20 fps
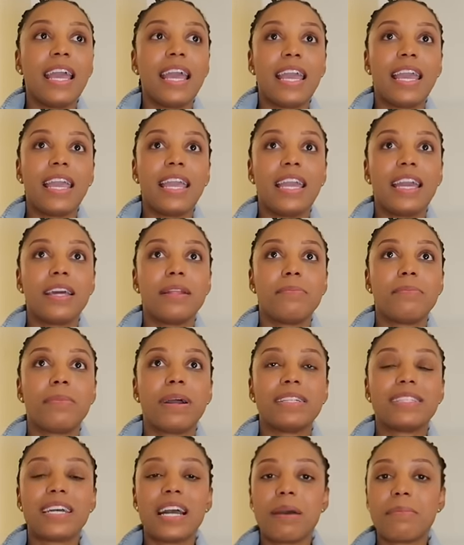And
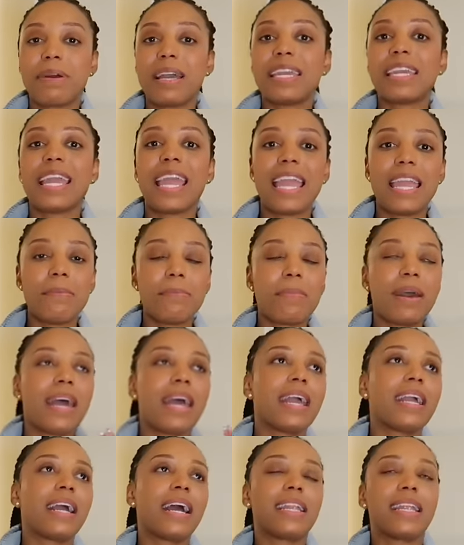by the time I came
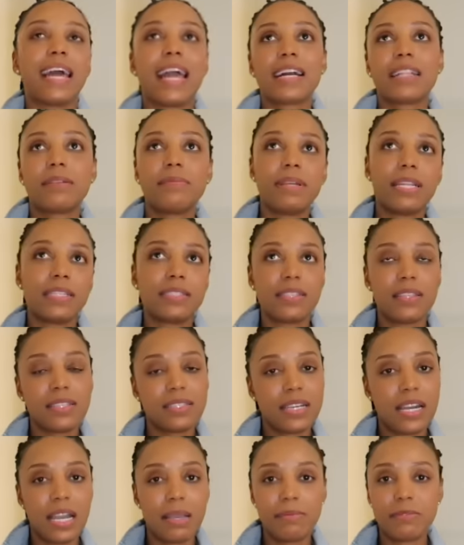back, got acclimated to the
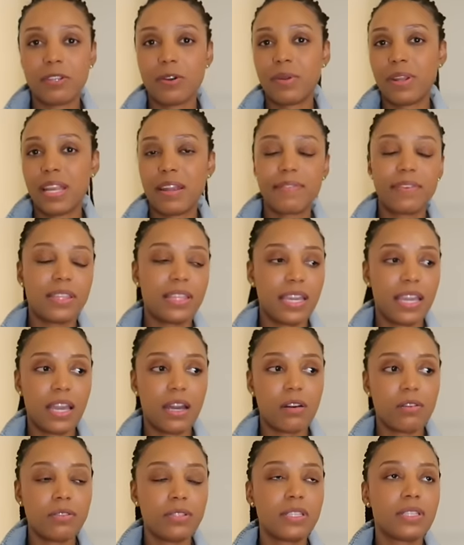time zone and everything
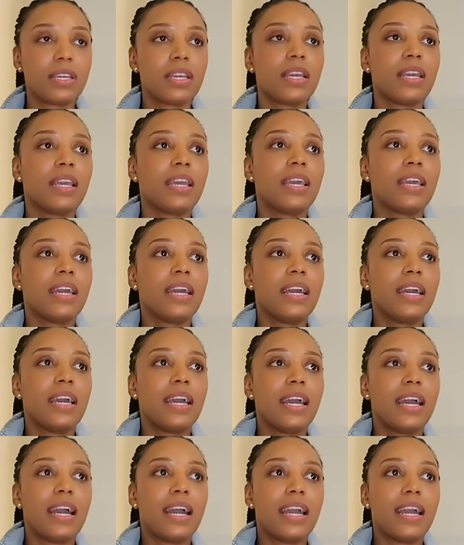else,
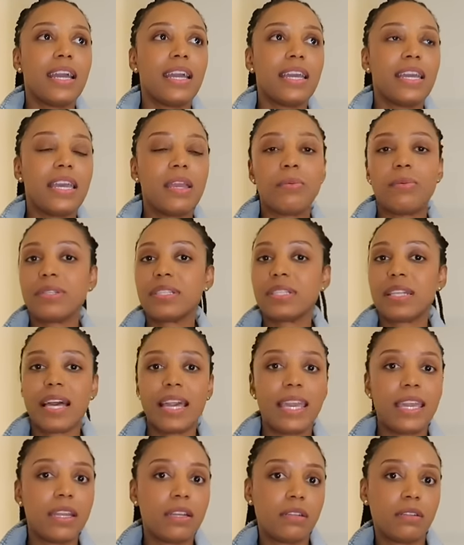it was
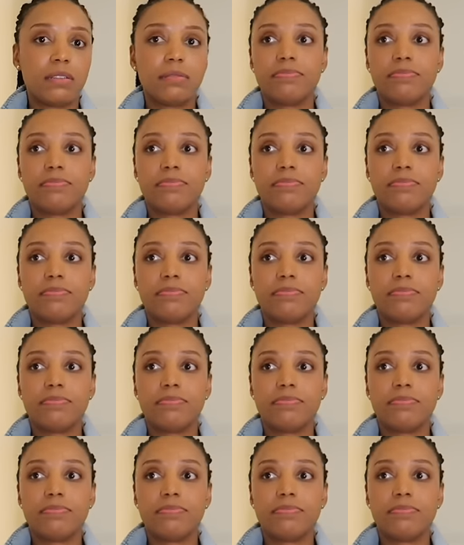like